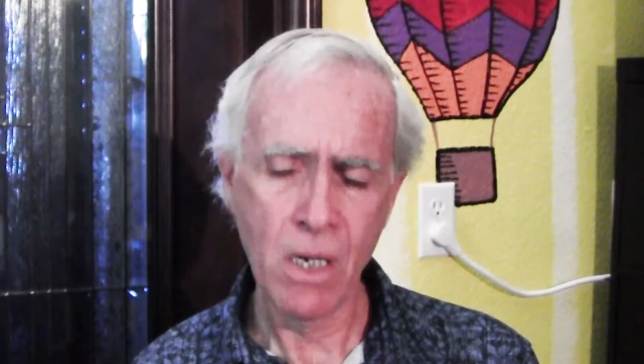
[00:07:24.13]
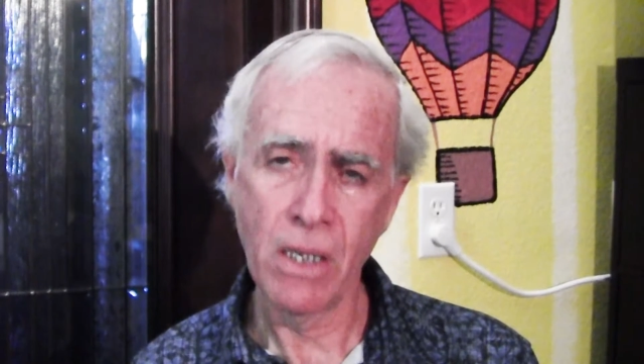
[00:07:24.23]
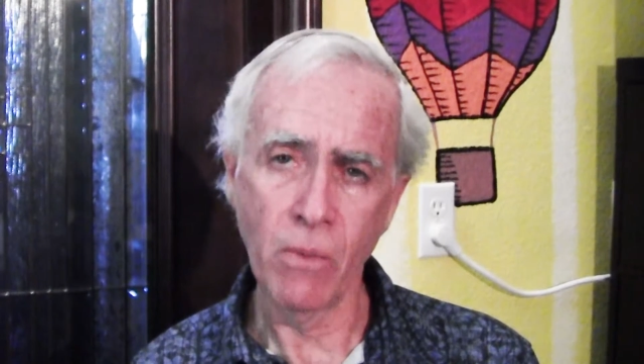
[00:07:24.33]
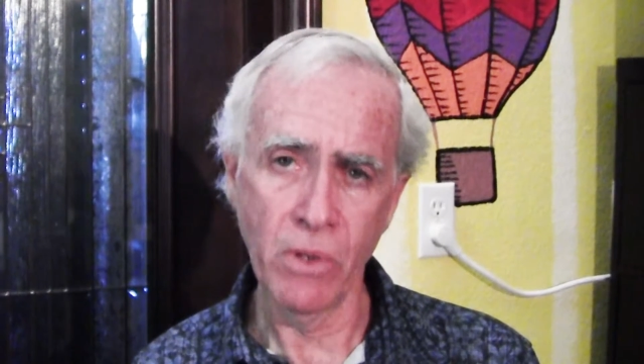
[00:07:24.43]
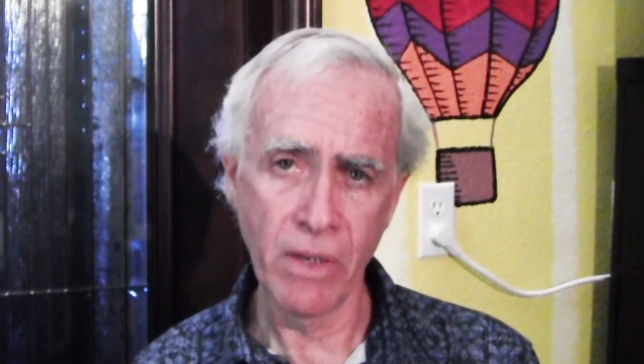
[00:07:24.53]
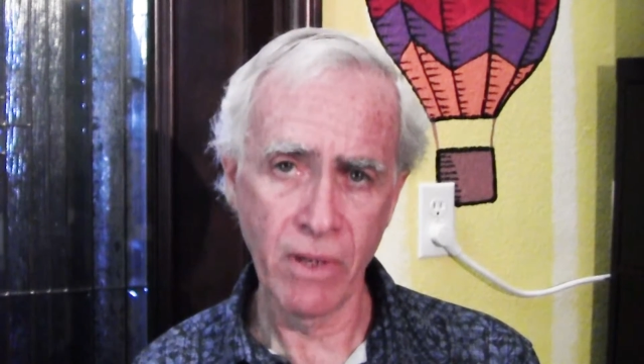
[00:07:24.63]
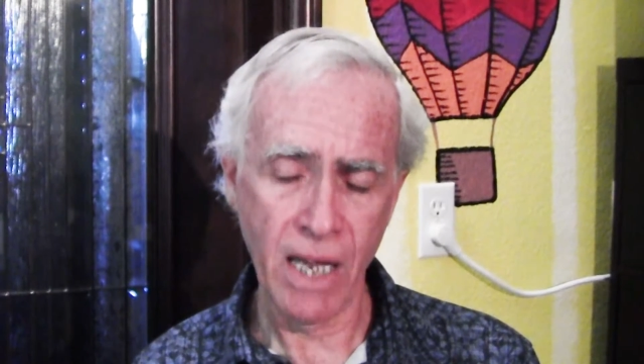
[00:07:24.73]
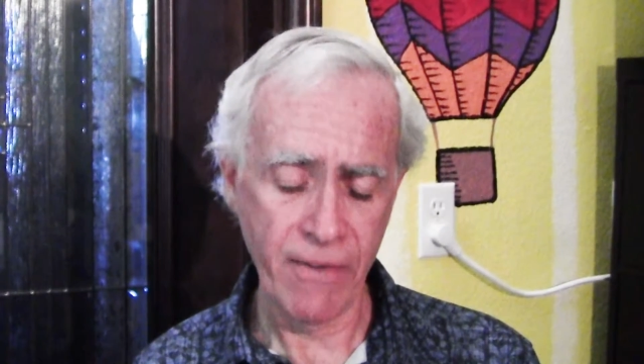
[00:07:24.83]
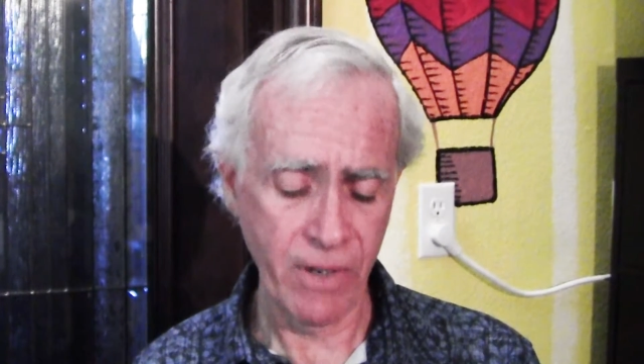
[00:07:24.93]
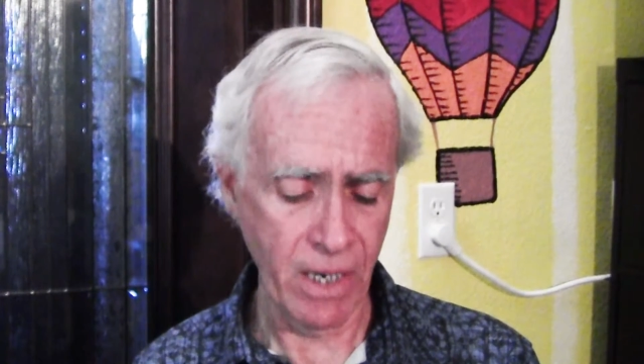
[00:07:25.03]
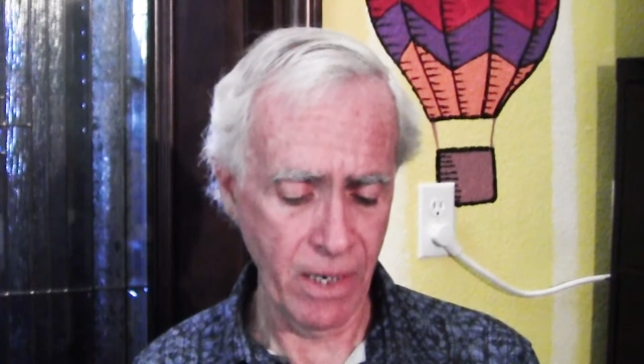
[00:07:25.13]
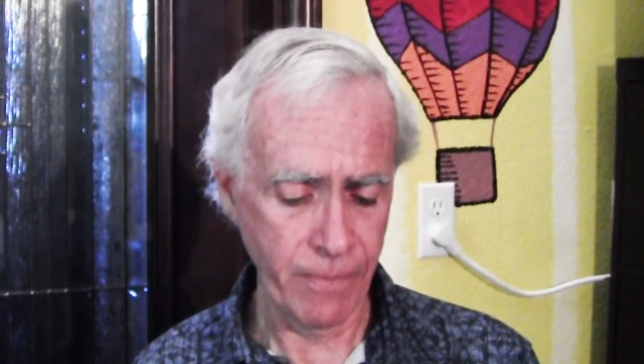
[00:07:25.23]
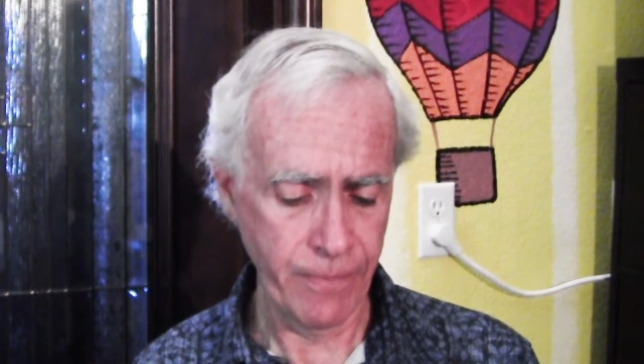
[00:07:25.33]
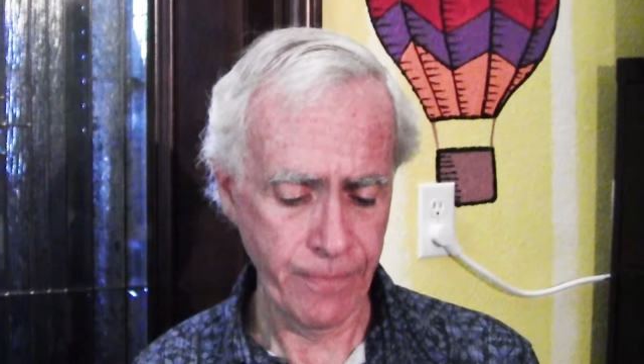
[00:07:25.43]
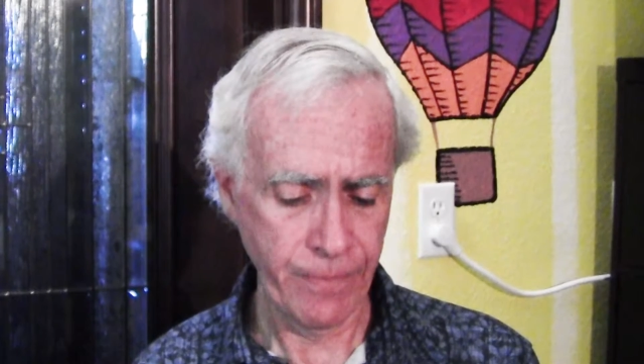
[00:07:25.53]
that will never laugh again,
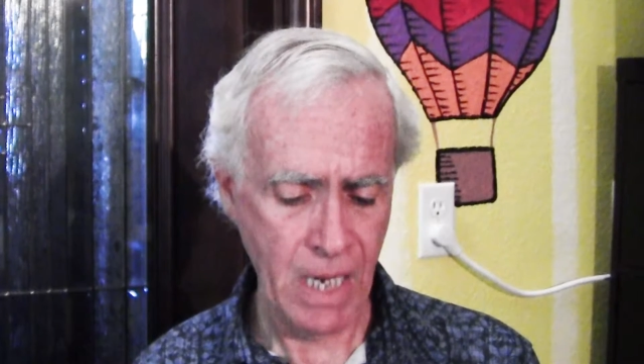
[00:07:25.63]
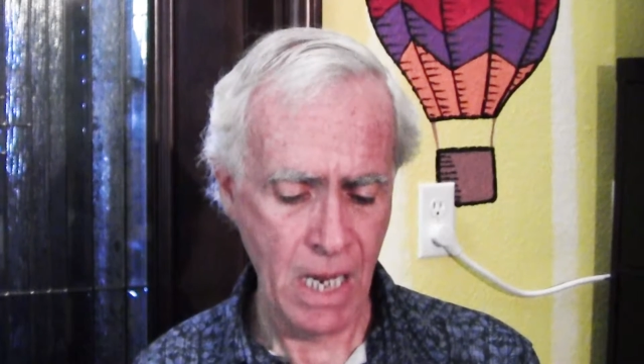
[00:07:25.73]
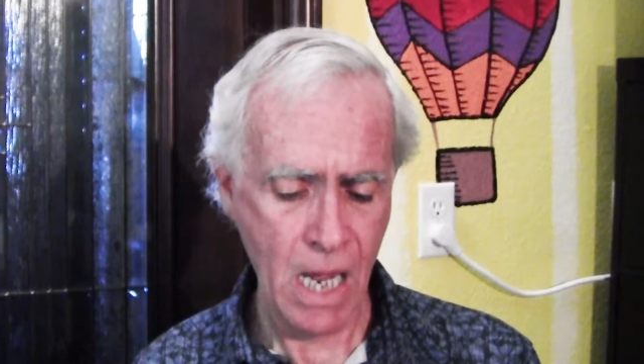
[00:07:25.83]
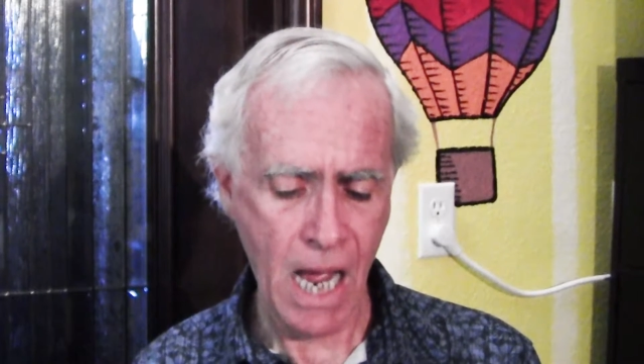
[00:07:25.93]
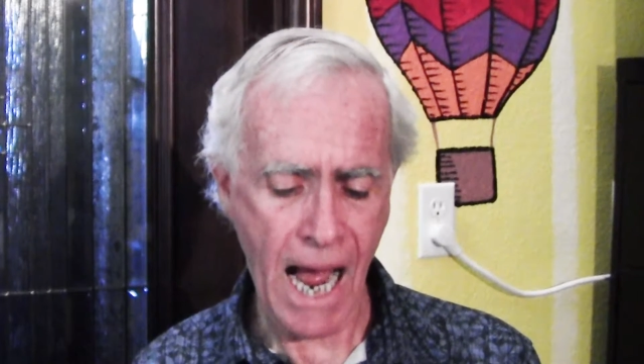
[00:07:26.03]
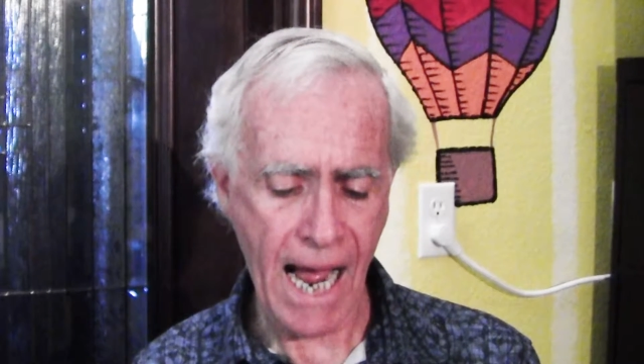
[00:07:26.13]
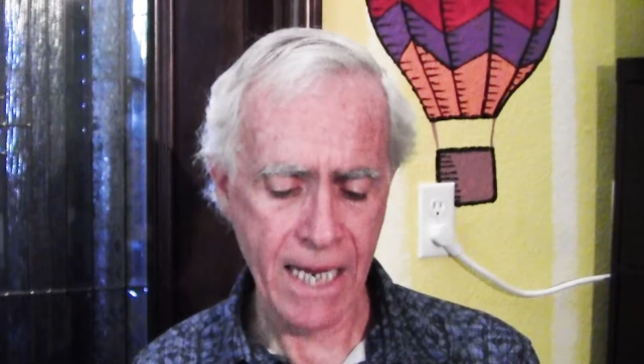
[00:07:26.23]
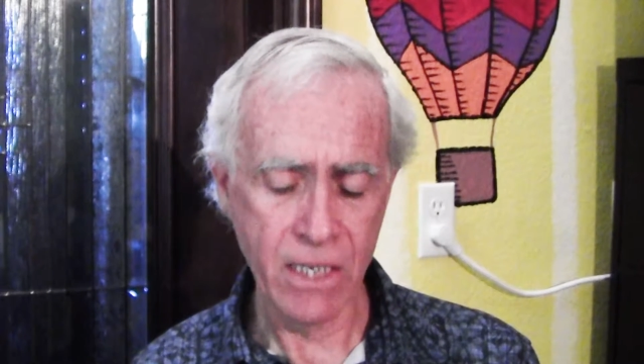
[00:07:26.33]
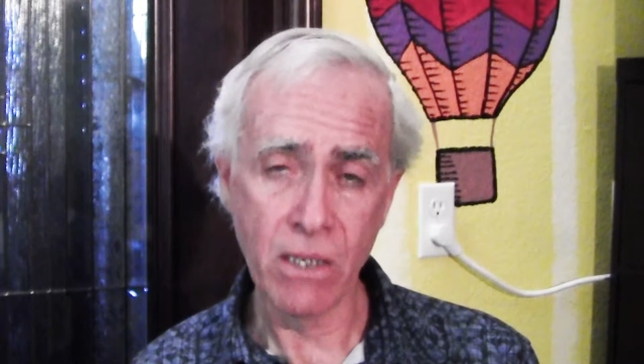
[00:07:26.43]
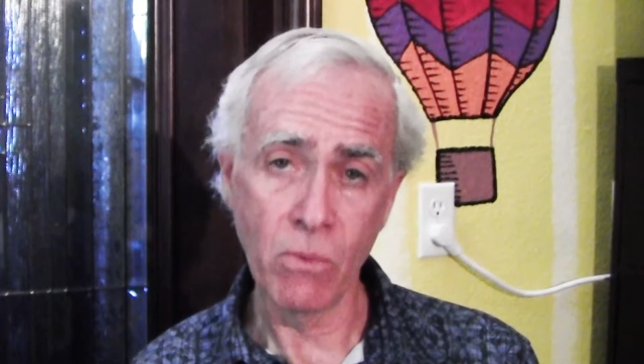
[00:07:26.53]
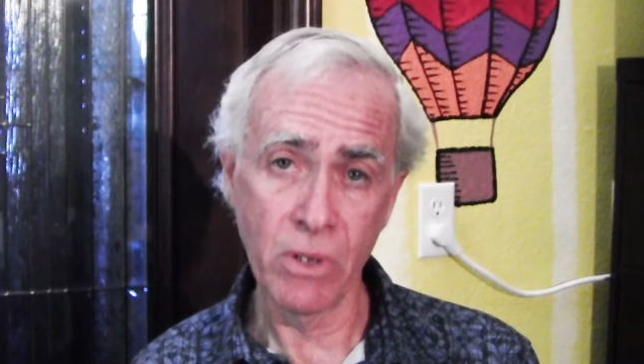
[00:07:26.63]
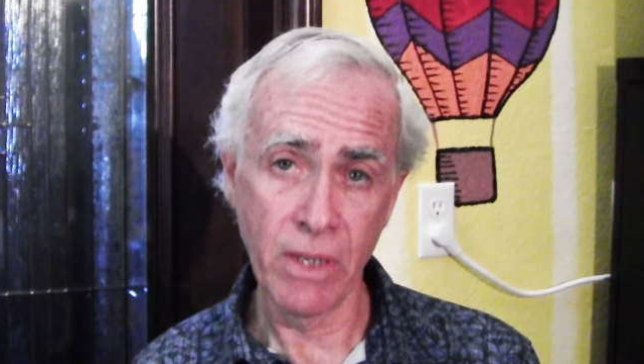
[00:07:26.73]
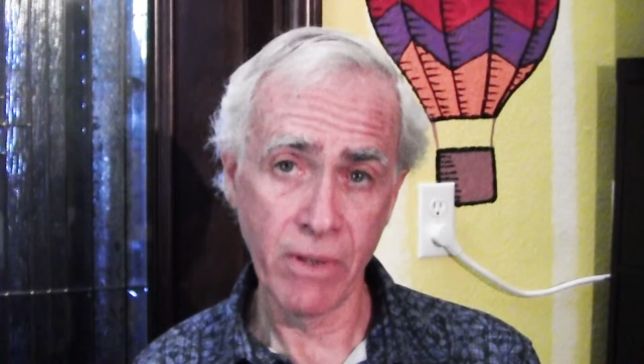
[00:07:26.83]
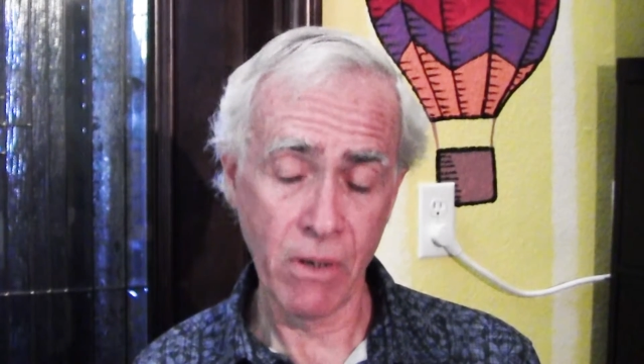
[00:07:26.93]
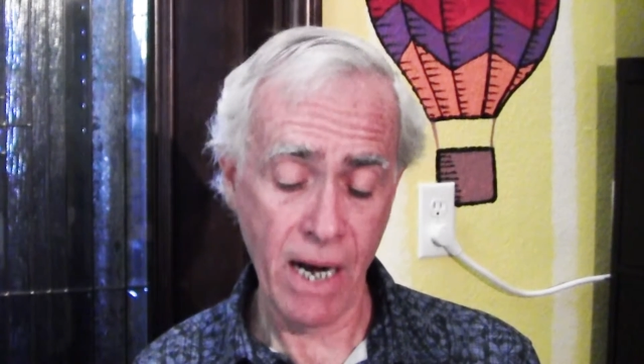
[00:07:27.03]
eyes that will
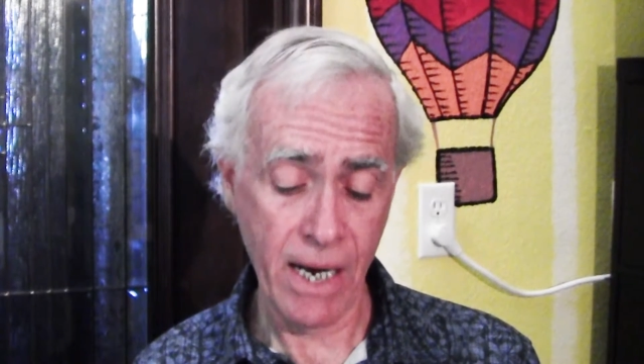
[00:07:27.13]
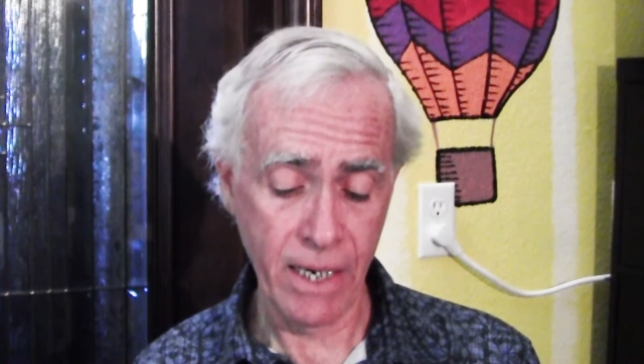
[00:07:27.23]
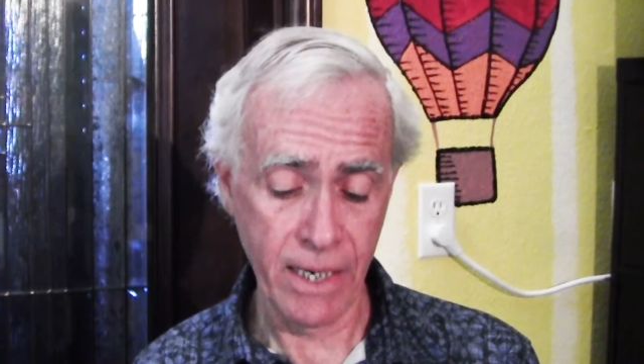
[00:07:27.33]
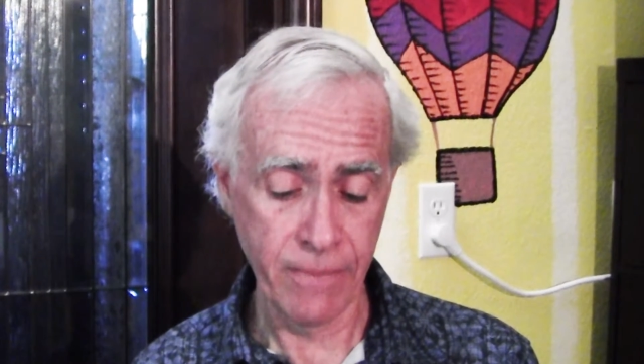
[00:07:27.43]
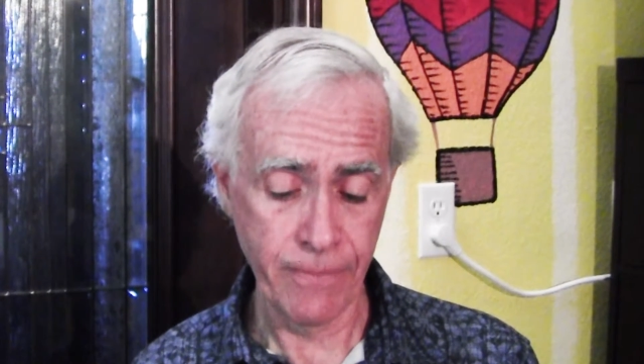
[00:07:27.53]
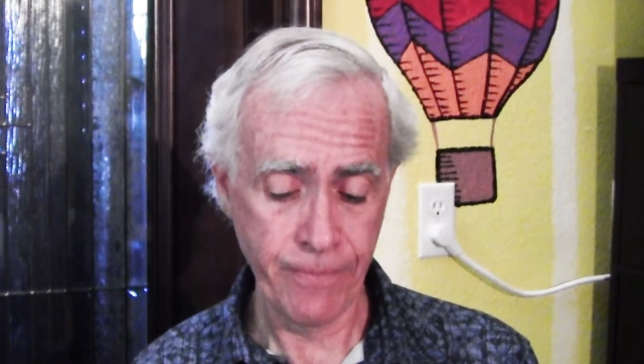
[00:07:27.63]
never cry again.